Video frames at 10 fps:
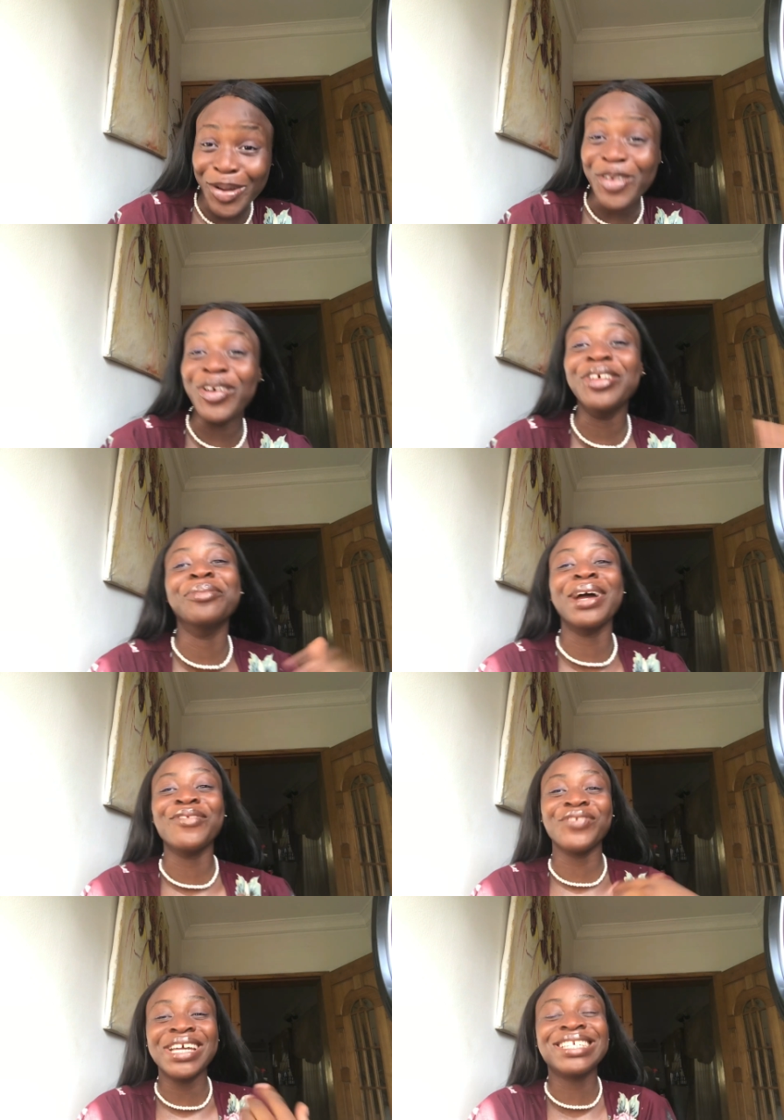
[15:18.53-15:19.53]
One of my
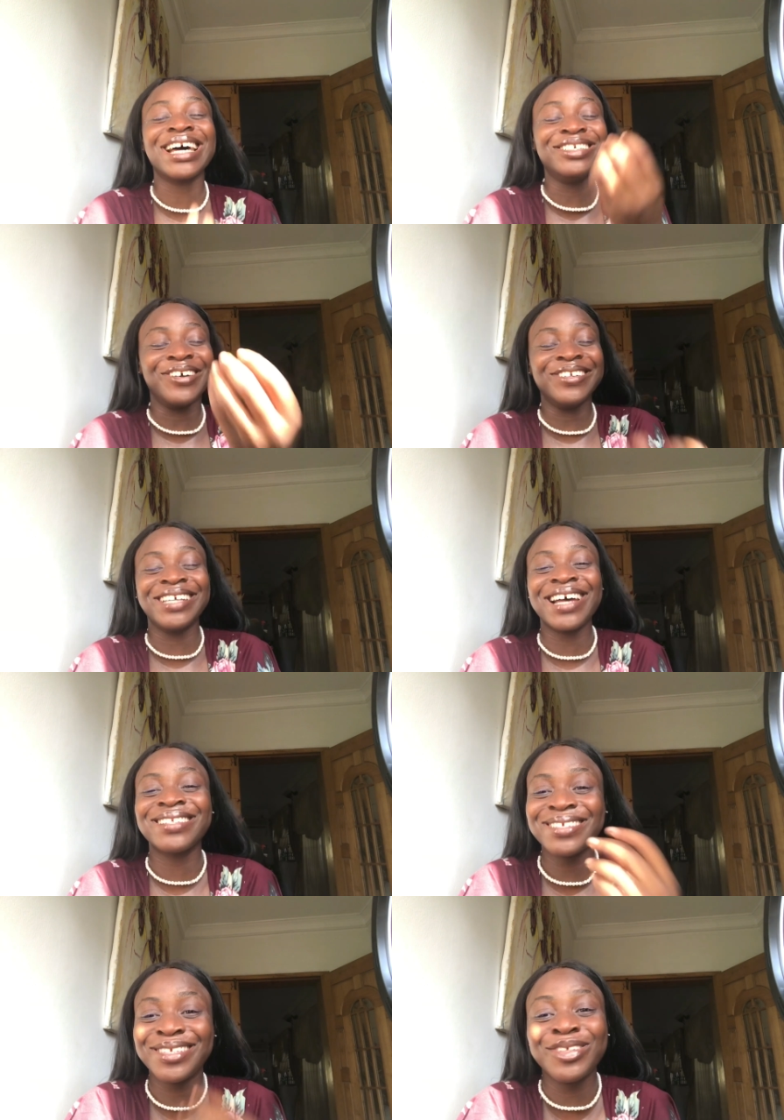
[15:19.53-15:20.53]
friends had the
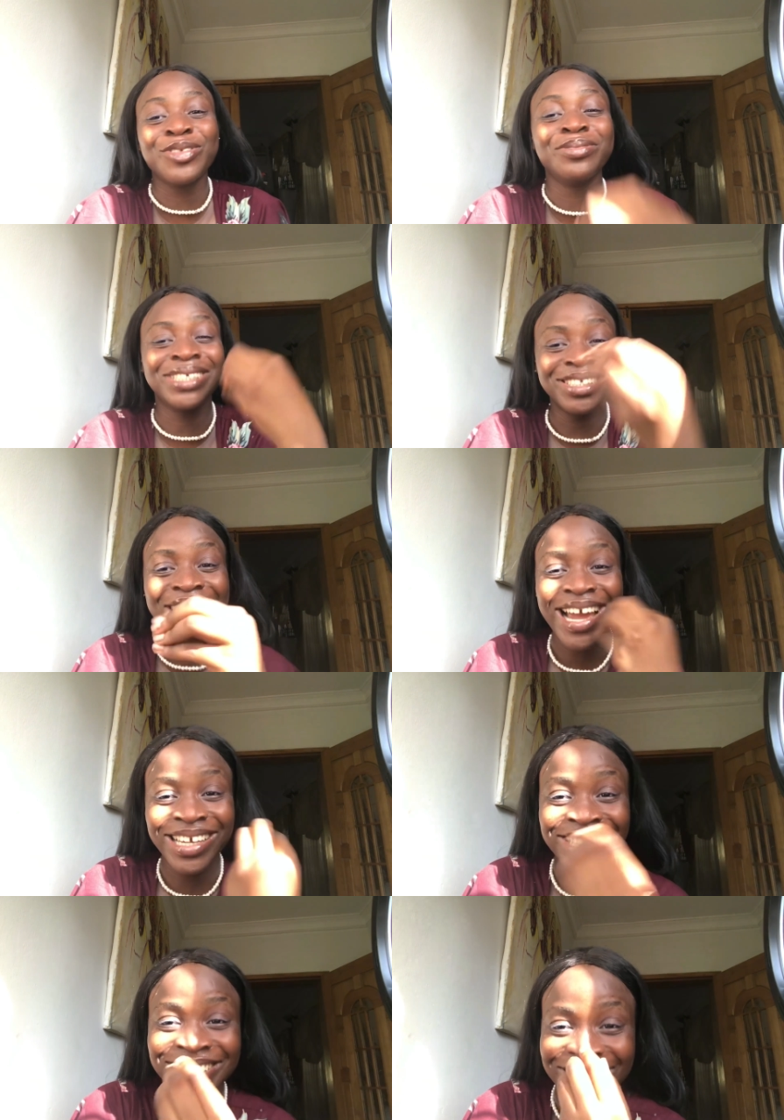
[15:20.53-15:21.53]
audacity to be
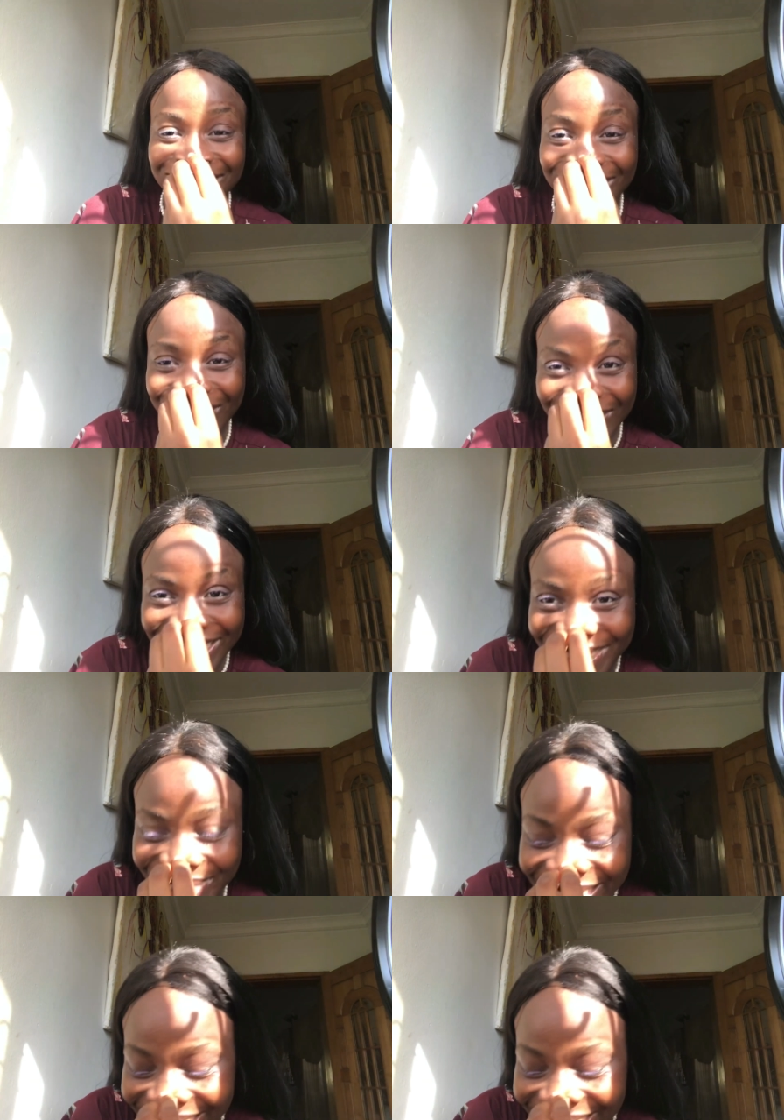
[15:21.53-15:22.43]
dragging chicken with me.